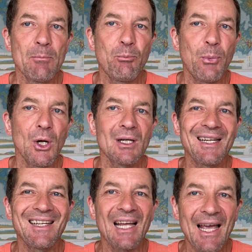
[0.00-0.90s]
but
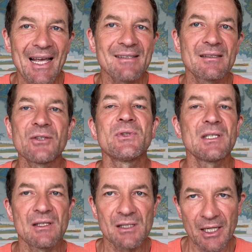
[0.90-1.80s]
it has different
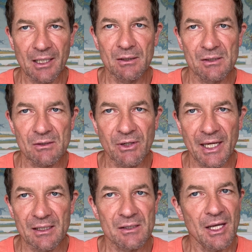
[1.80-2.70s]
design constraints